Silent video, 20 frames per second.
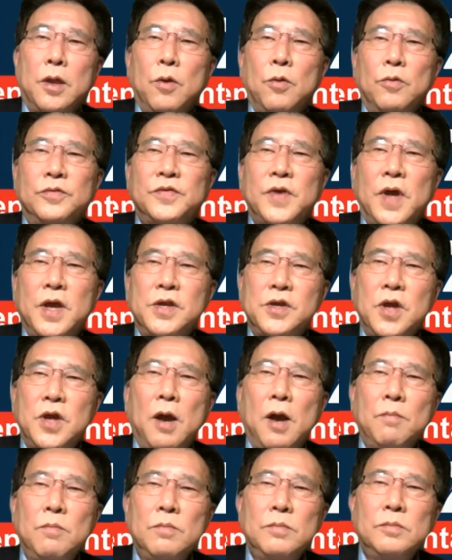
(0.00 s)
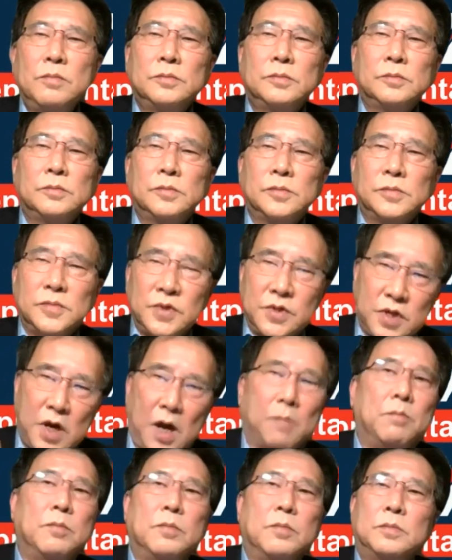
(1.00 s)
You say jump,
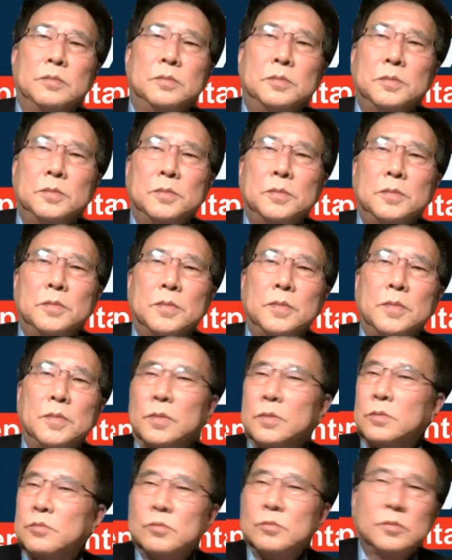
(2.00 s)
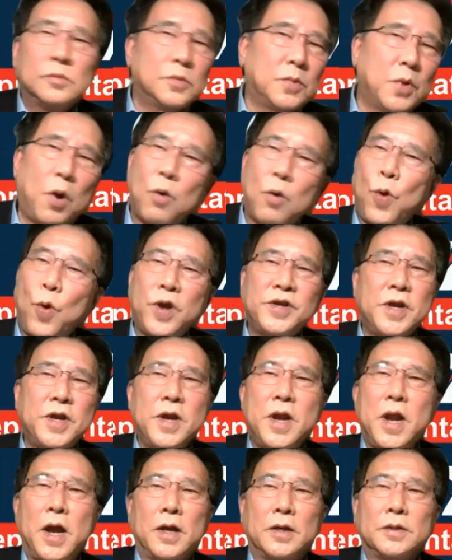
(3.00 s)
jump. No
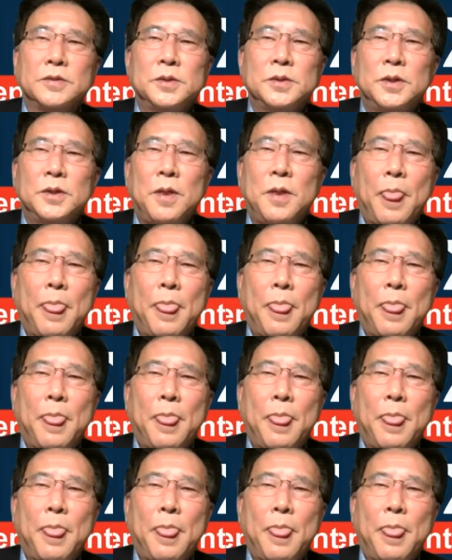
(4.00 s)
question asked.